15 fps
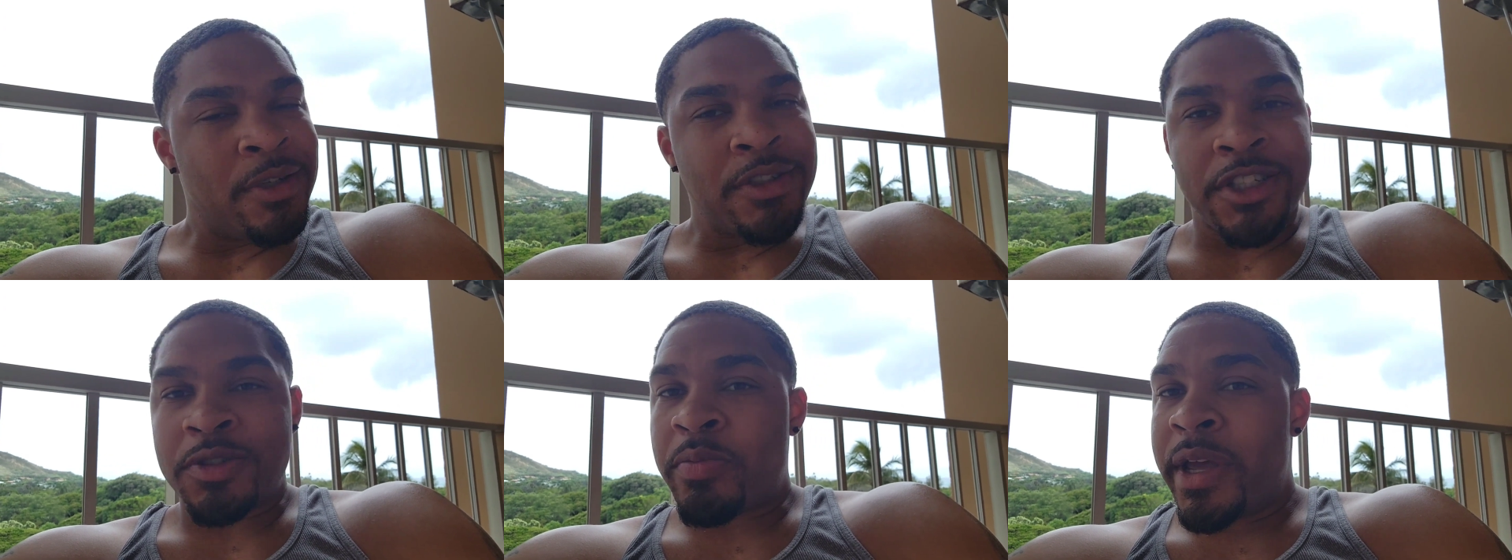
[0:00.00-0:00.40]

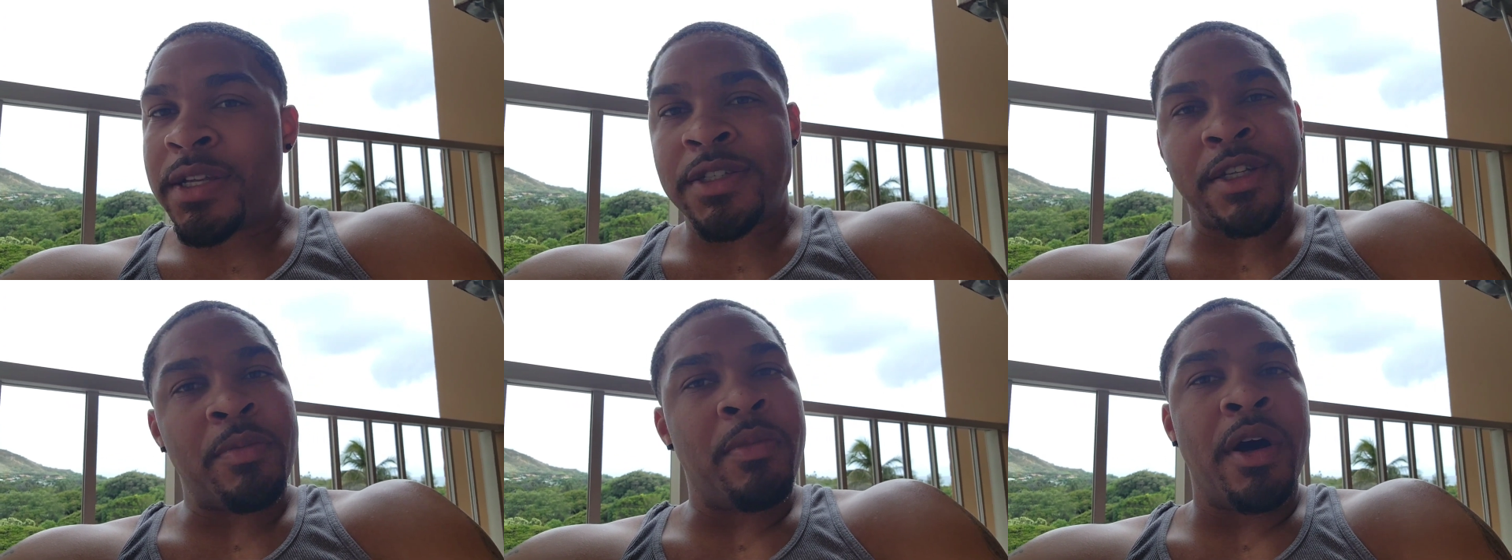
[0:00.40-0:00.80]
just
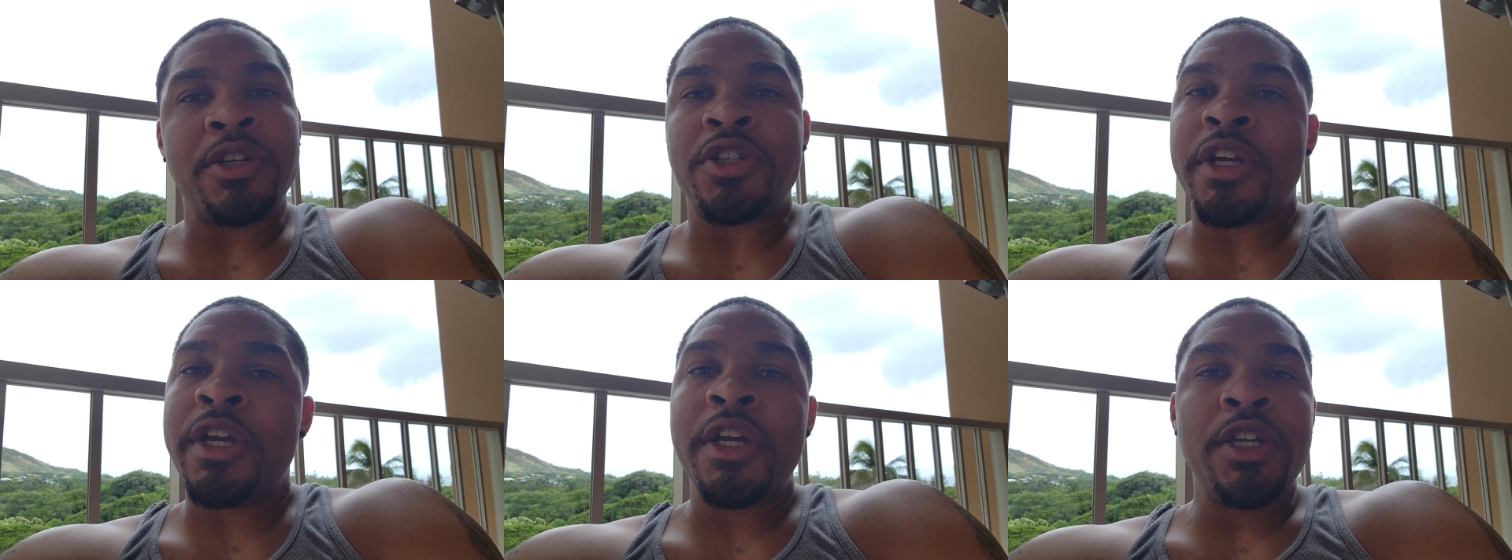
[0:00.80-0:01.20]
makes it
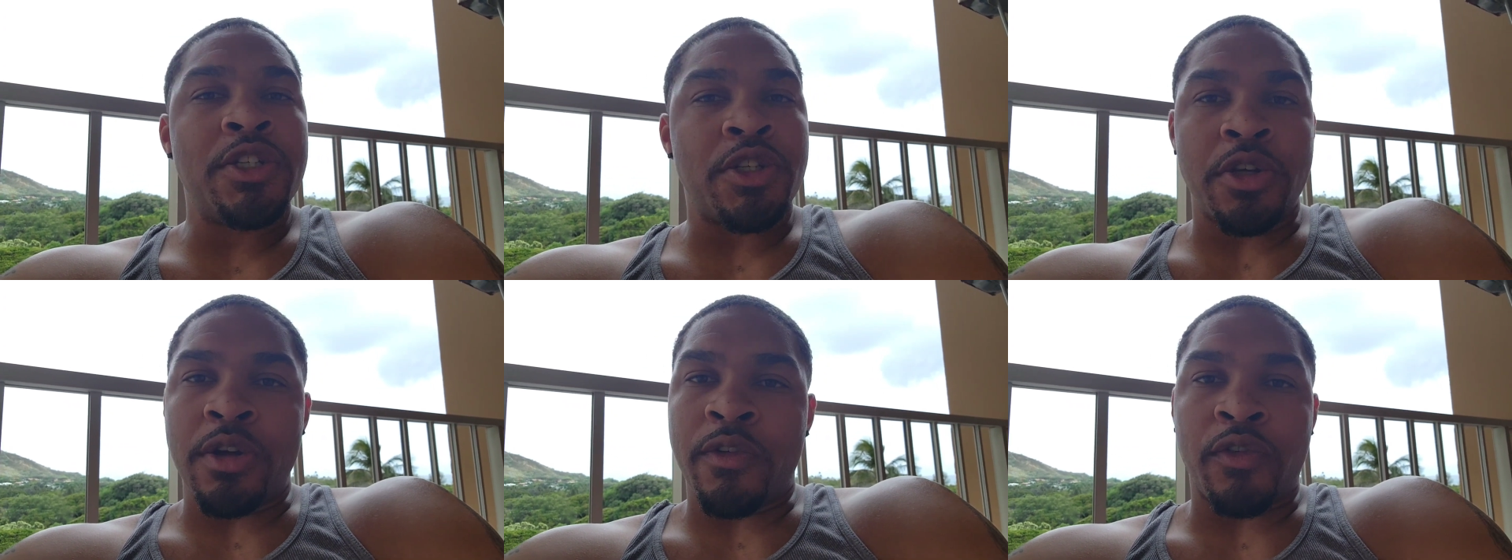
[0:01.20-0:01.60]
much
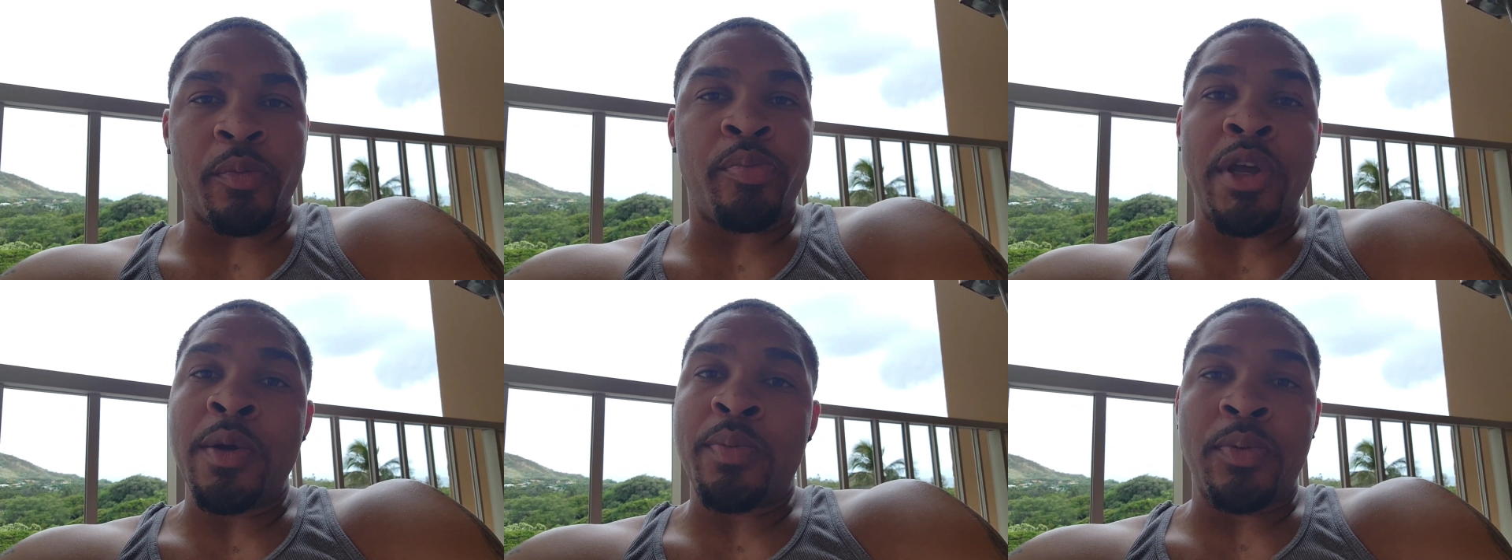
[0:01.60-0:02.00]
easier for
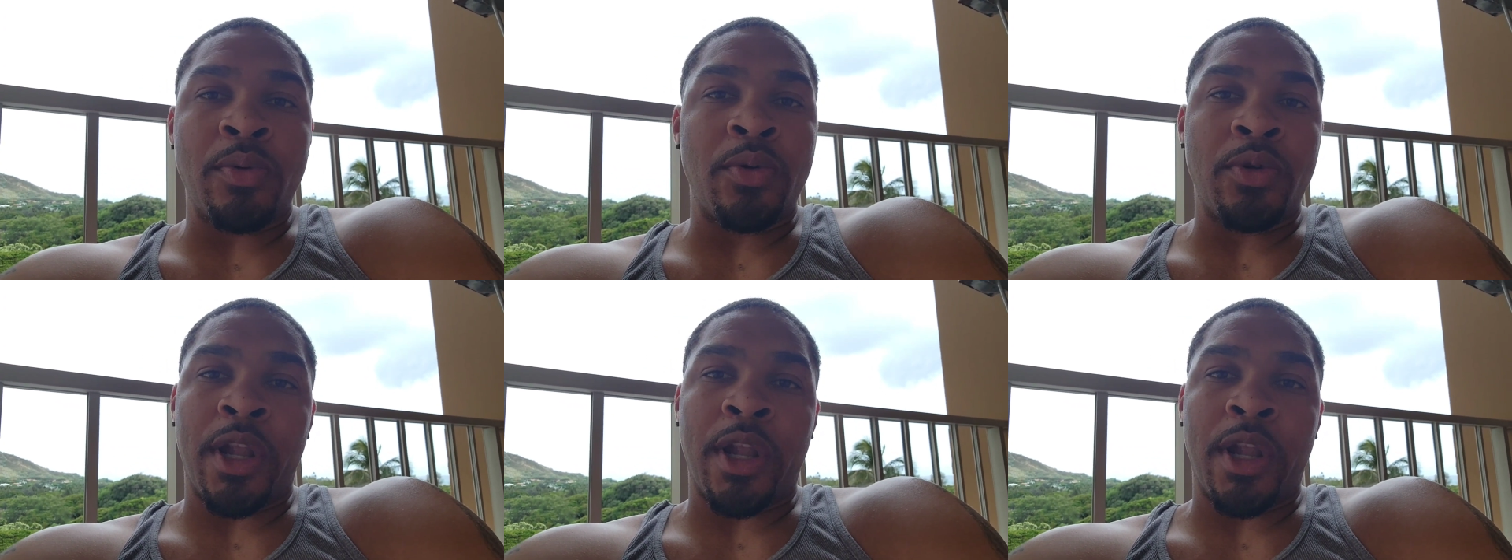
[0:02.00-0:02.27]
people